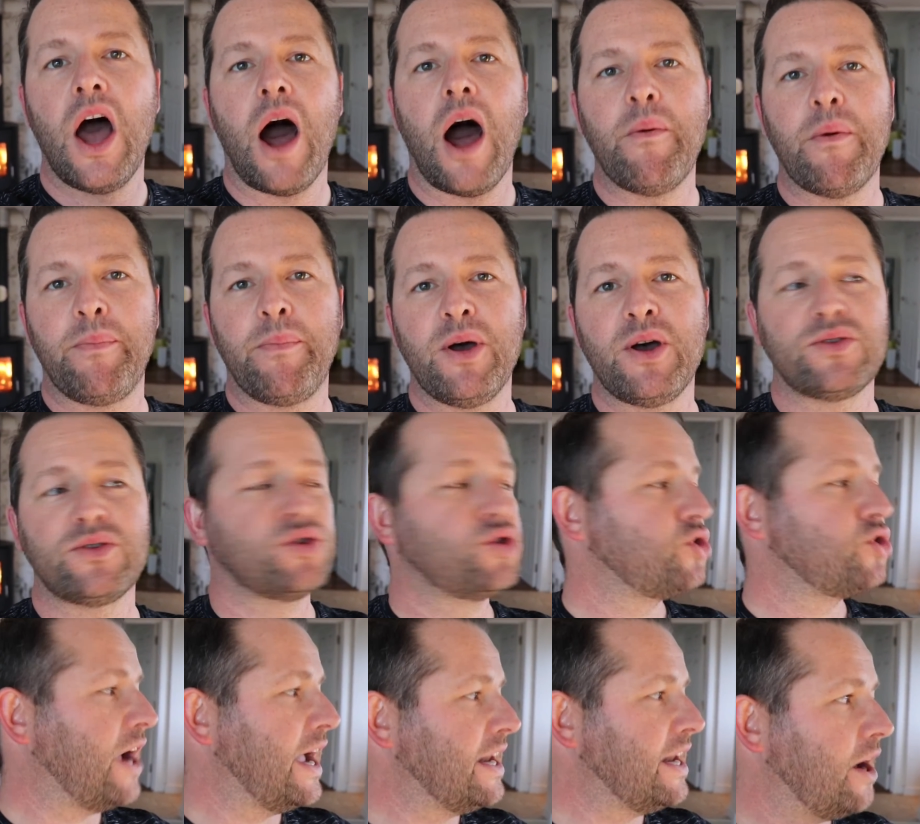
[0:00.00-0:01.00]
I'm a personal
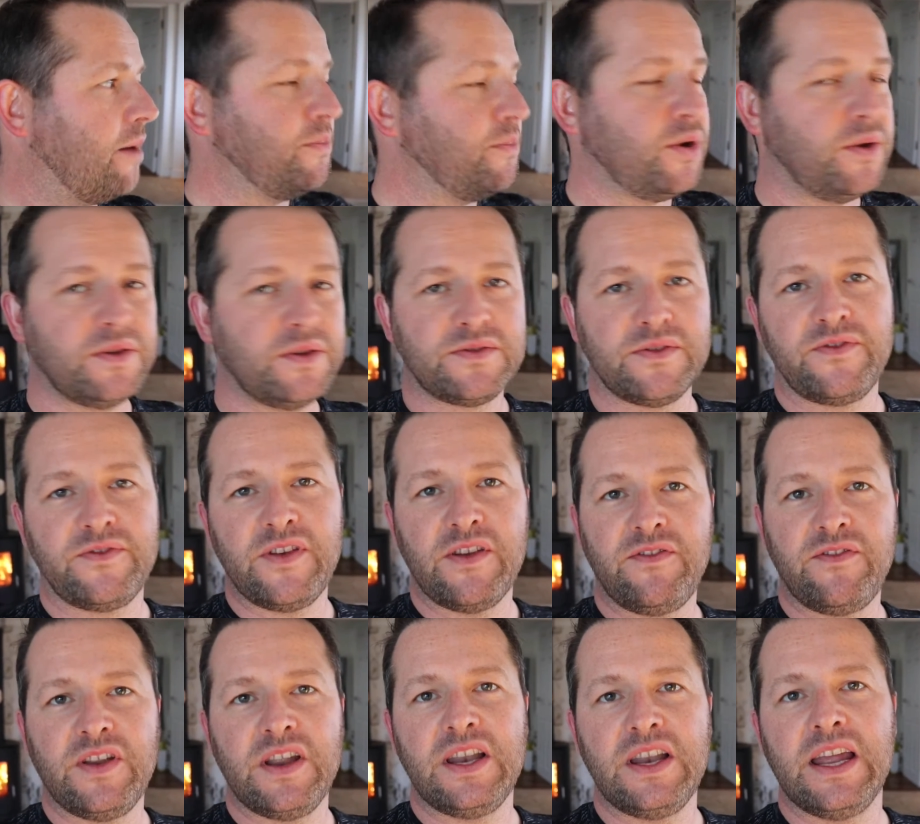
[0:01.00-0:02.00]
trainer. I'm doing this for
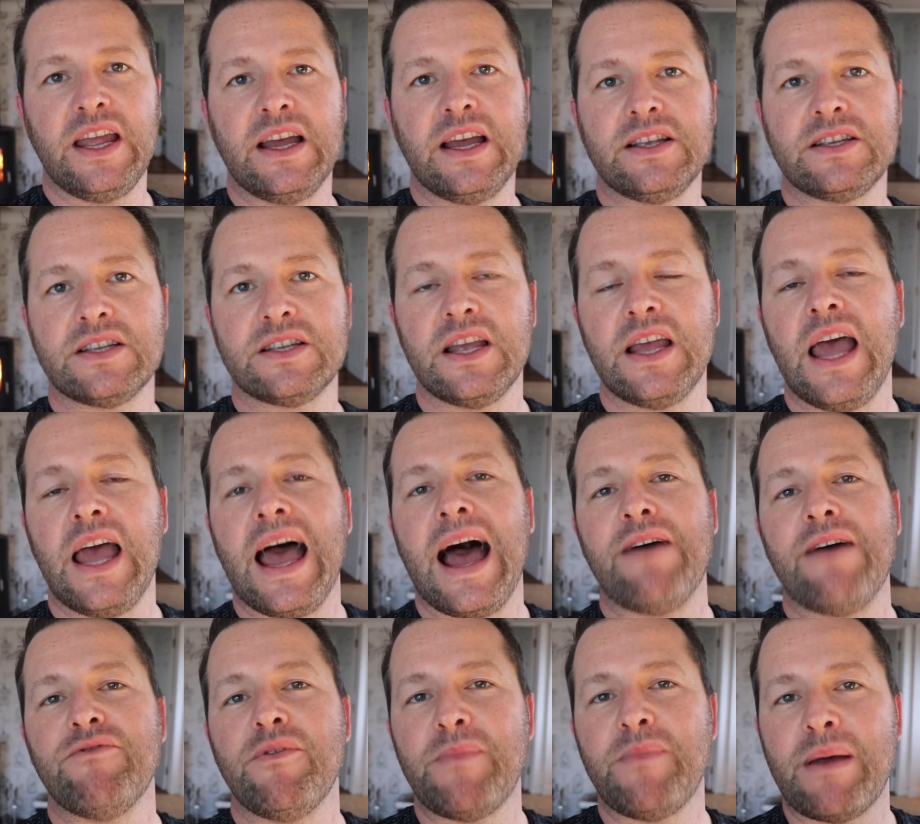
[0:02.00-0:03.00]
15 years,
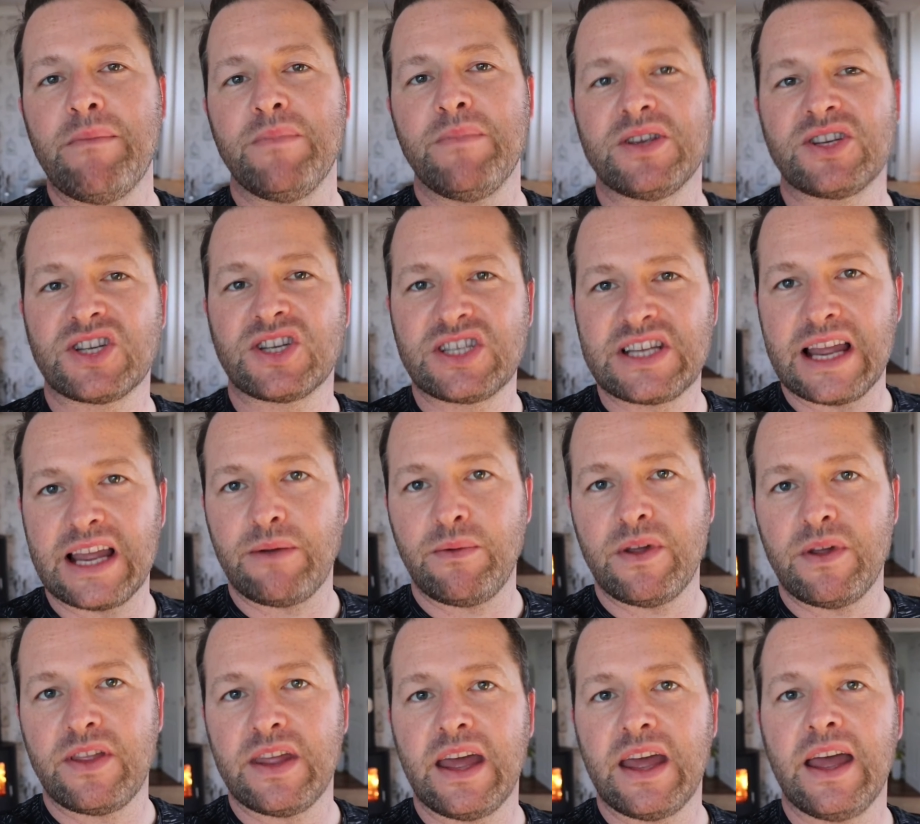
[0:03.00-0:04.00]
and remember, stick
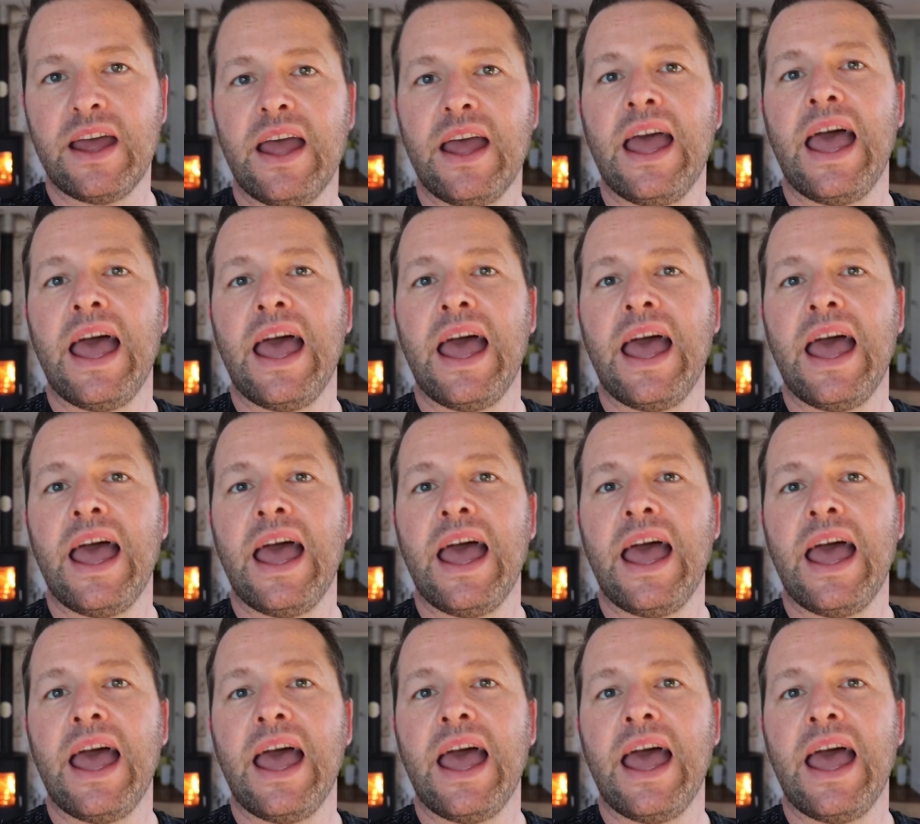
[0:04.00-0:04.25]
with it.